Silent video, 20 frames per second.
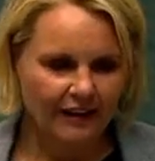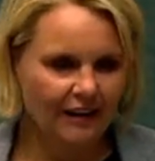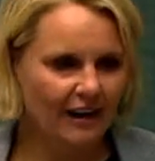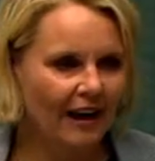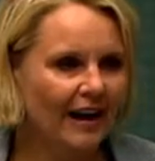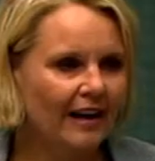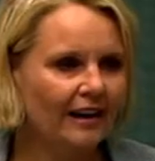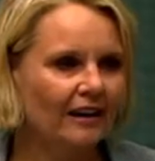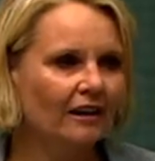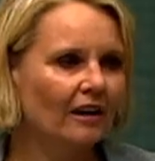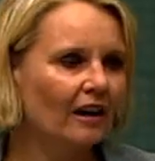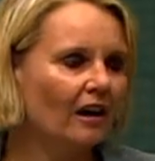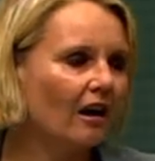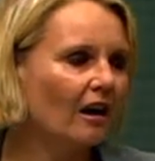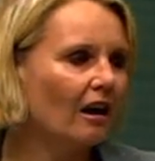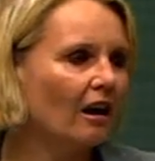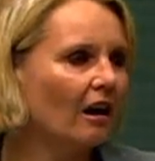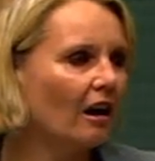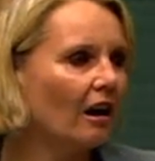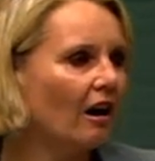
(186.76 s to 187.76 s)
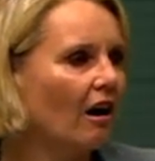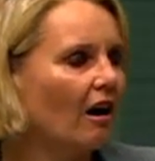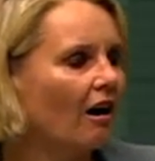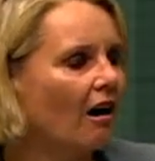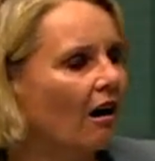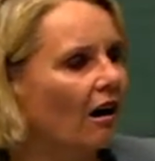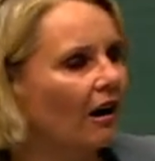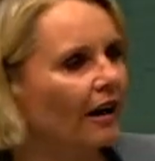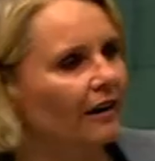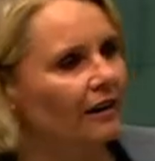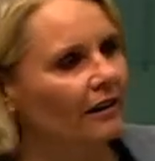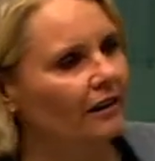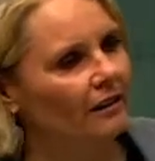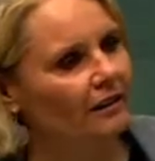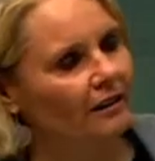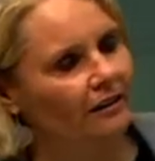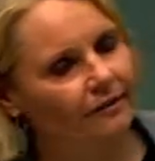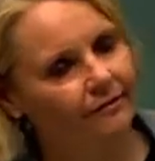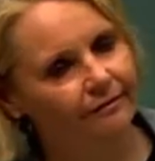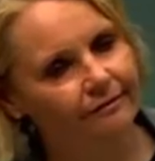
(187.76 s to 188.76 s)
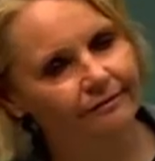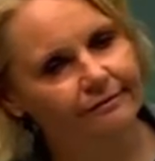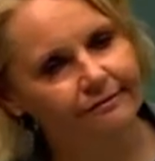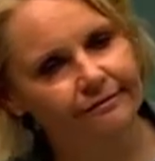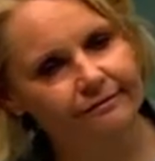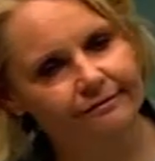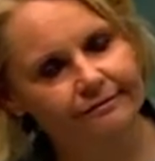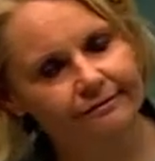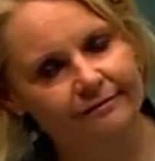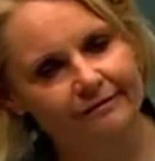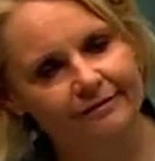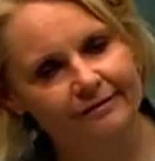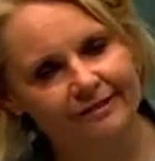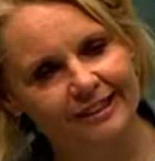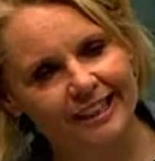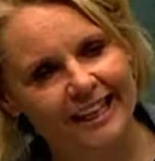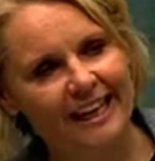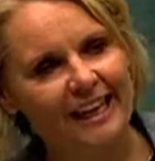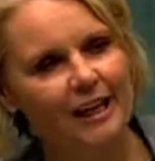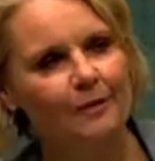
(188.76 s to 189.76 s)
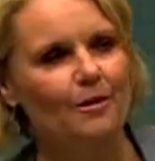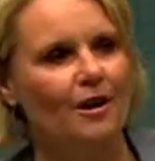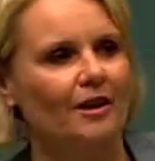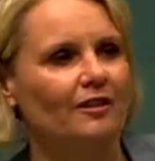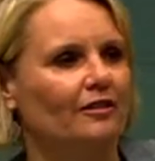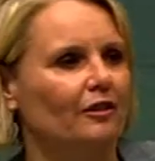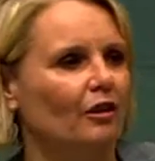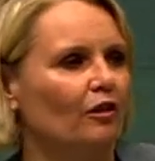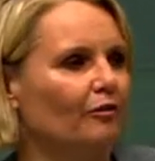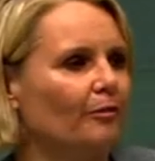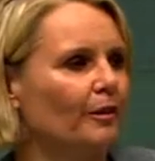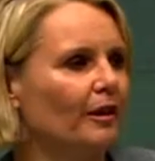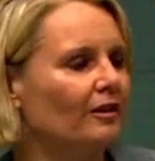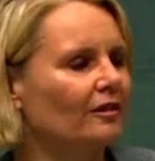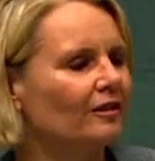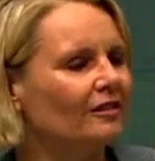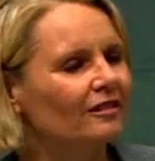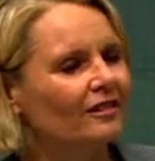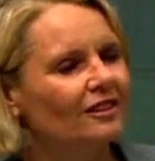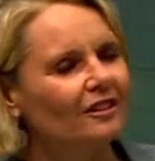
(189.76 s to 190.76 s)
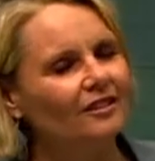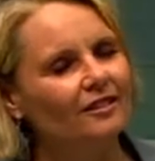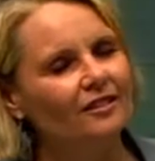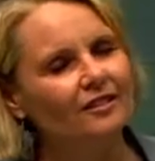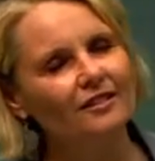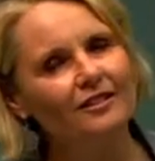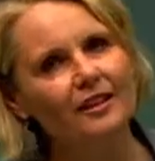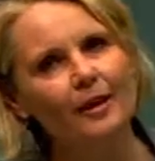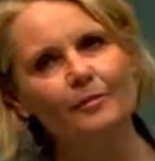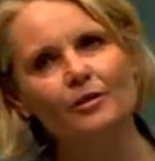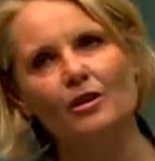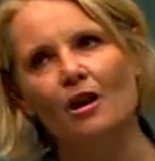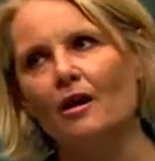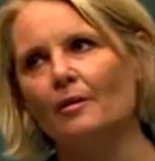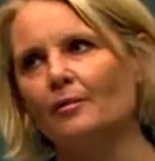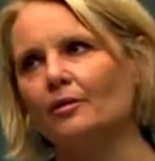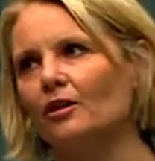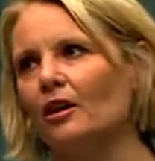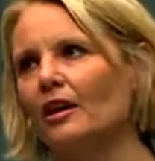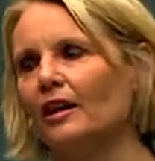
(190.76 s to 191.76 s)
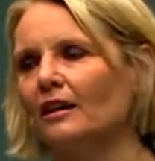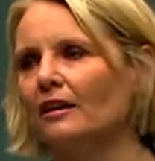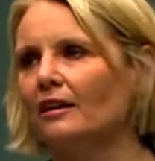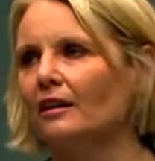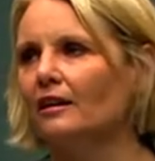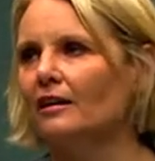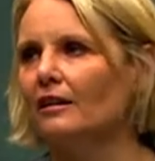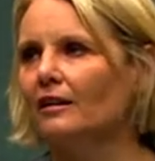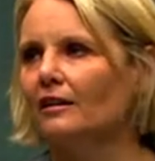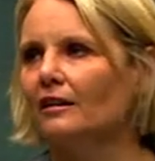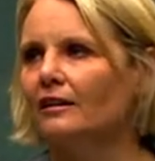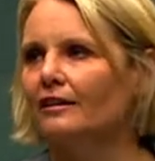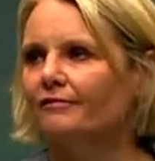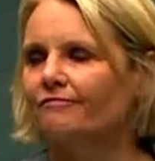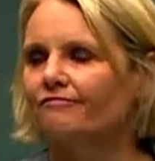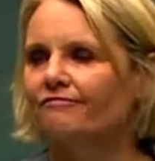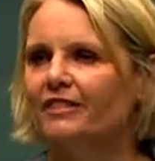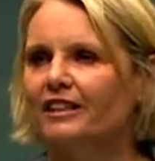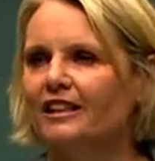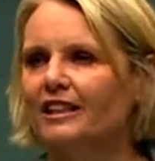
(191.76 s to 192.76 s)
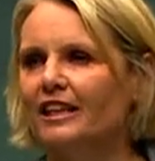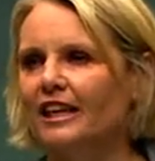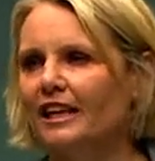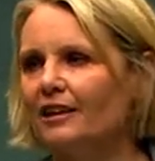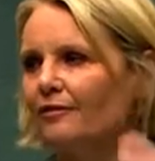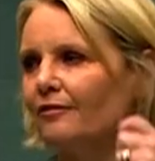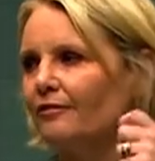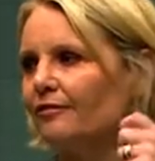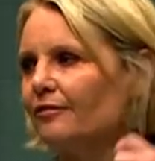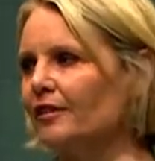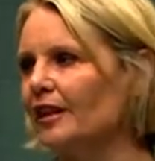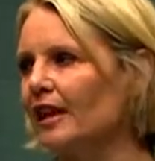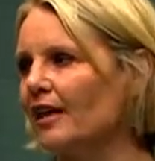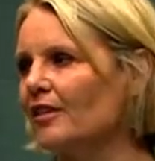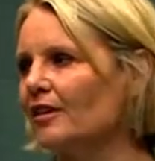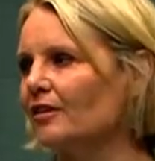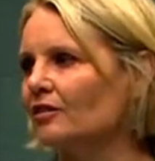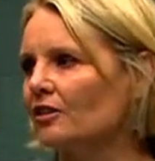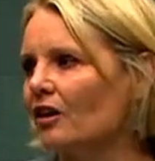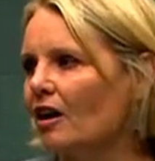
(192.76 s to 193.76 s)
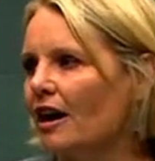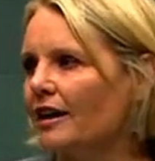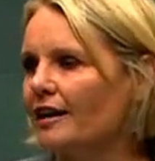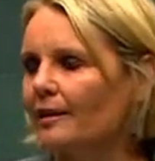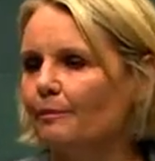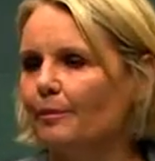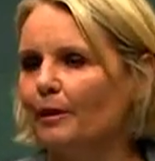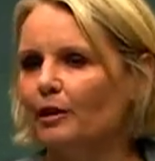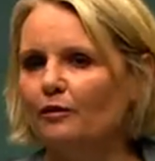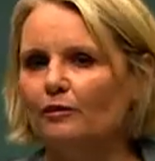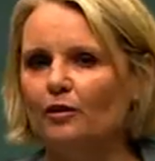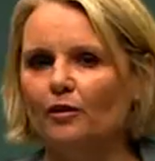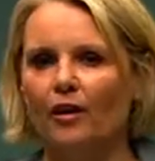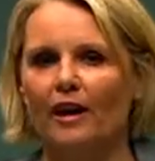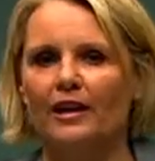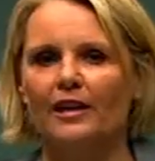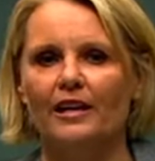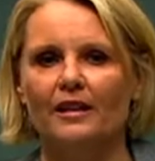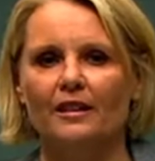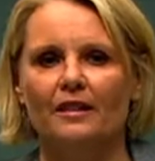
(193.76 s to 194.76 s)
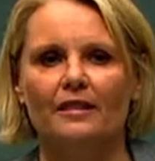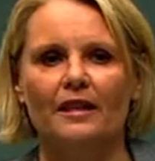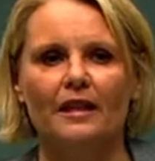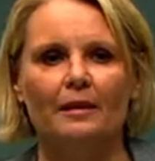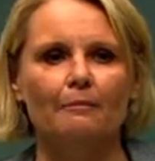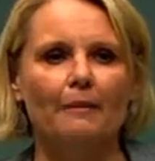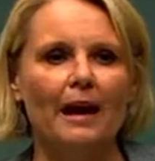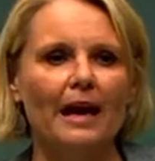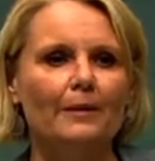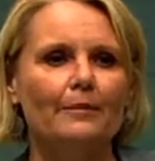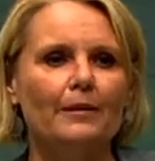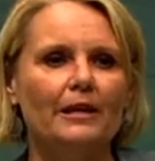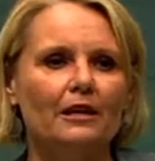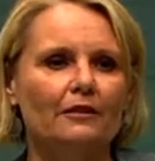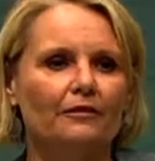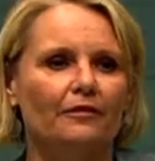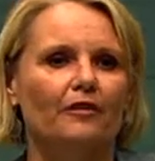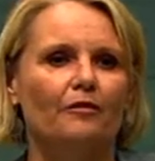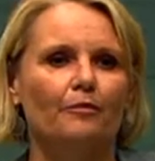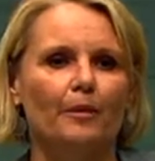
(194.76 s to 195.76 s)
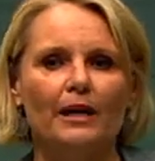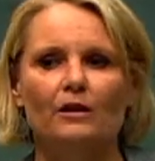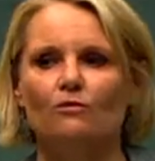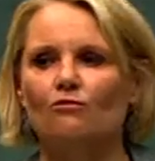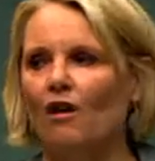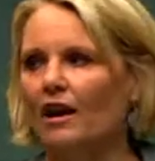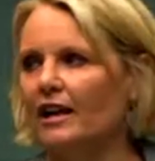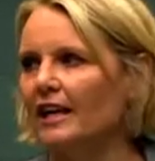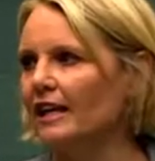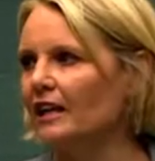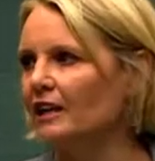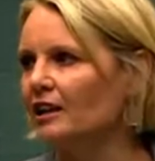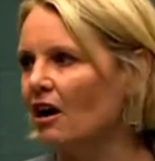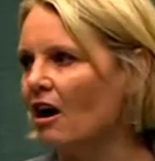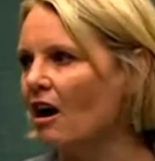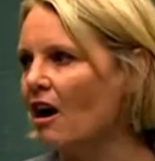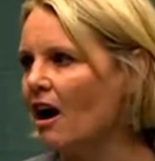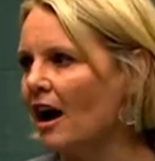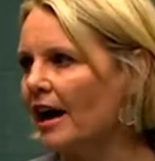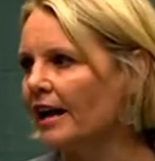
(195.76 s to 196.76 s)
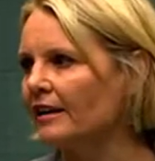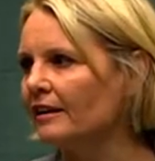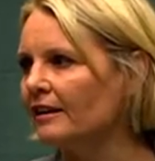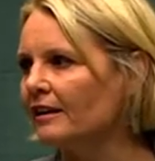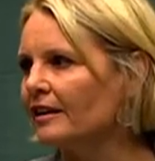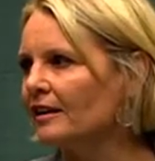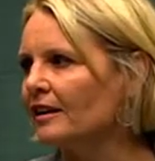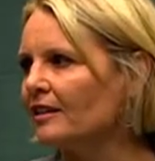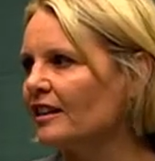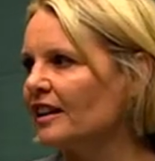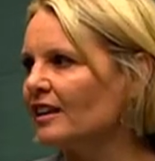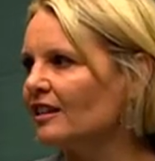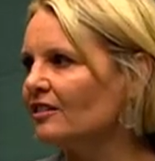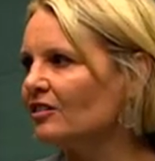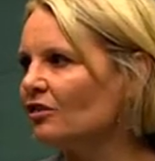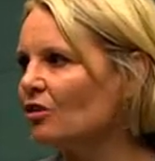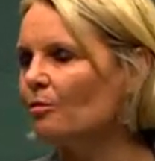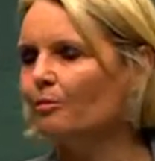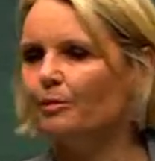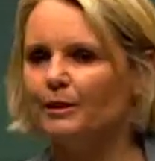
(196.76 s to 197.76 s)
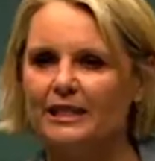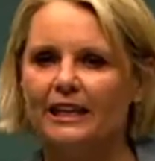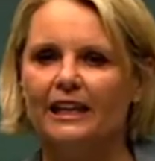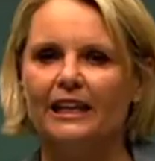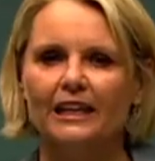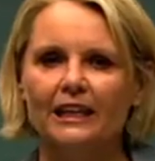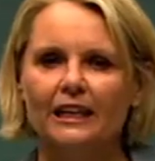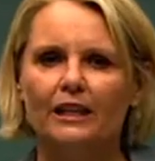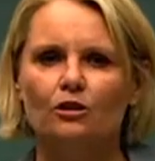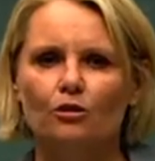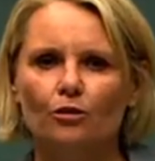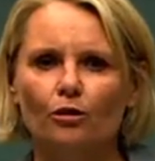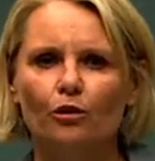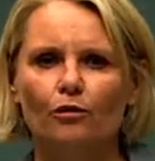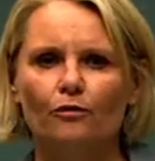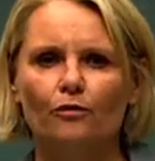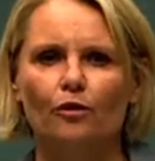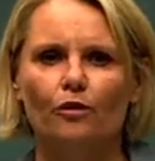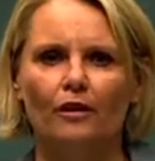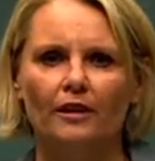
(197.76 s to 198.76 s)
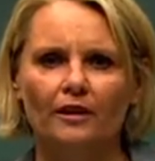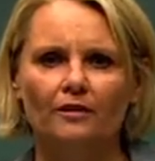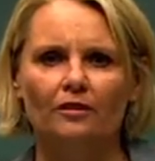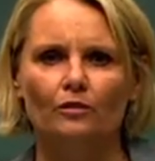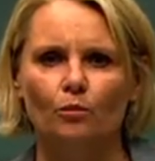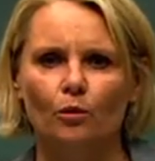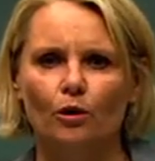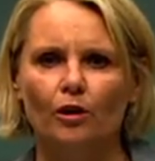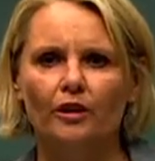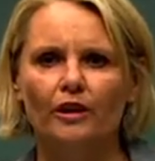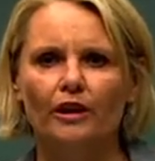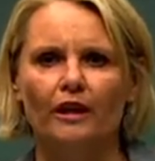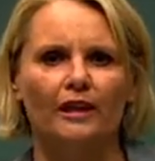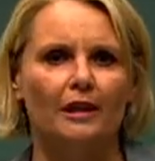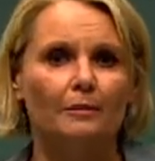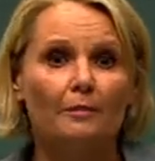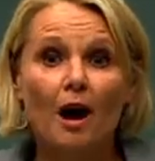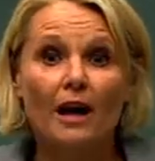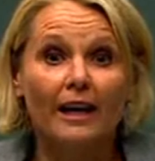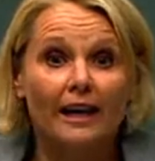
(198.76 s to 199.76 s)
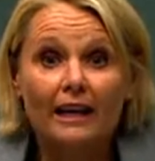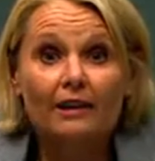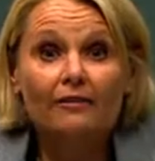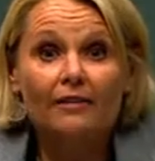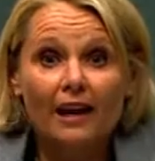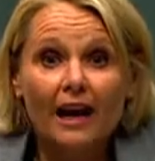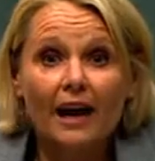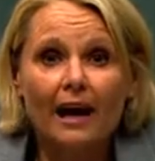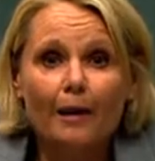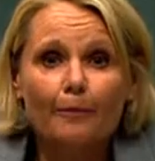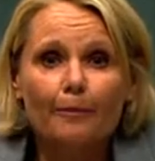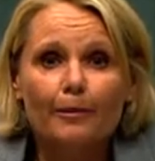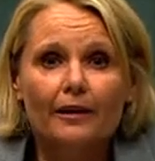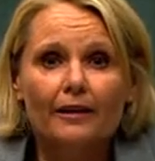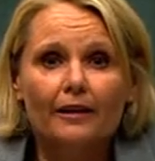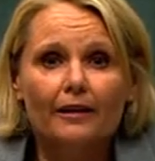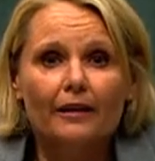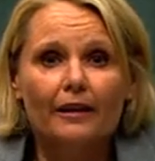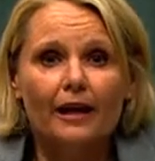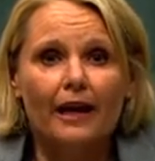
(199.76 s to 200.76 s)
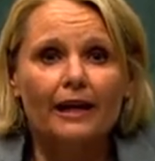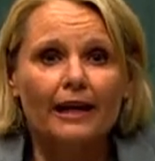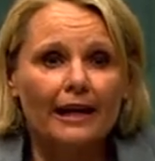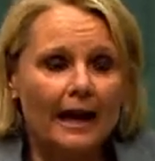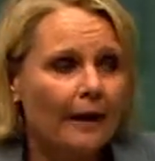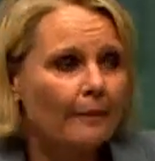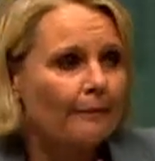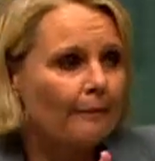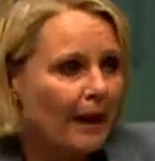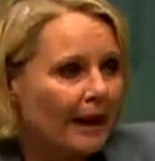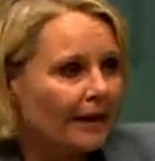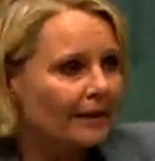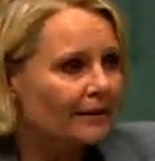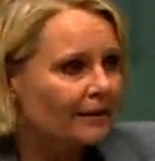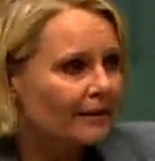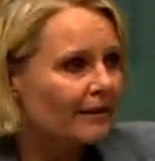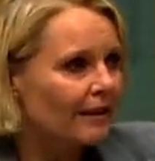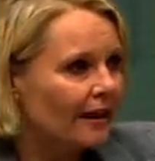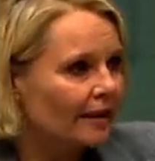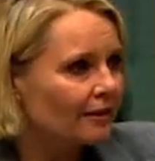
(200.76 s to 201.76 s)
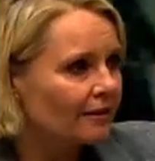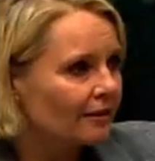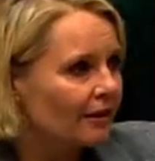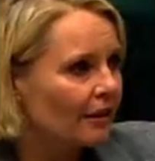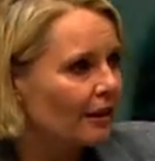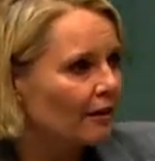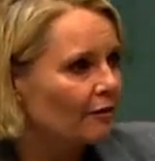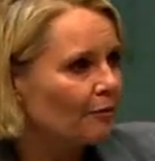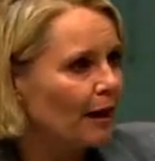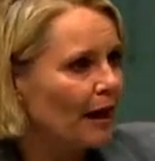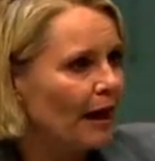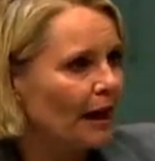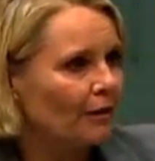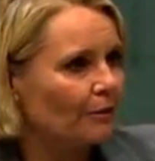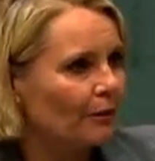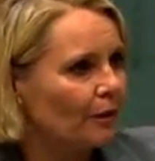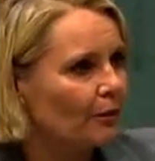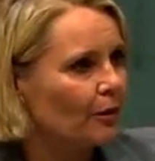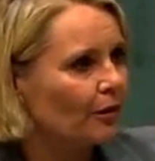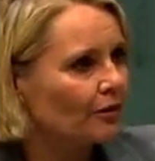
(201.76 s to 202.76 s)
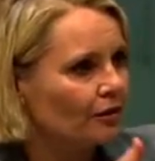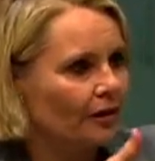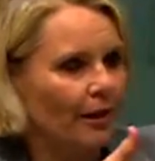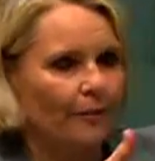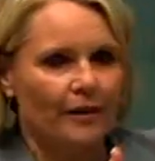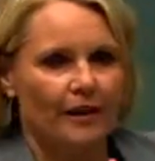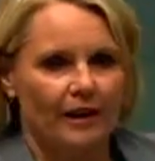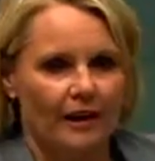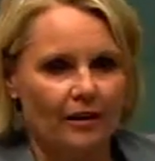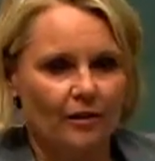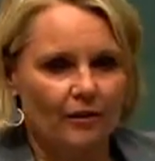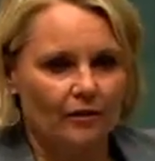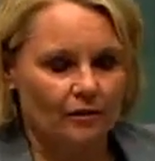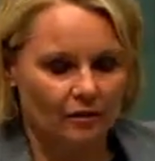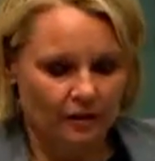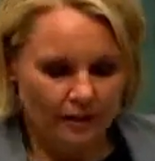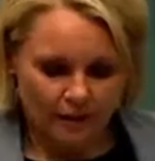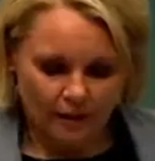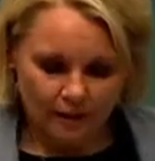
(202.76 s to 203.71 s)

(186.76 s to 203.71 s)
And I kick myself because just sometimes I give the other side a bit of credit and think maybe if you've been running a line that is not particularly truthful and isn't working, you might give it up and come back to the next sitting of Parliament with something else.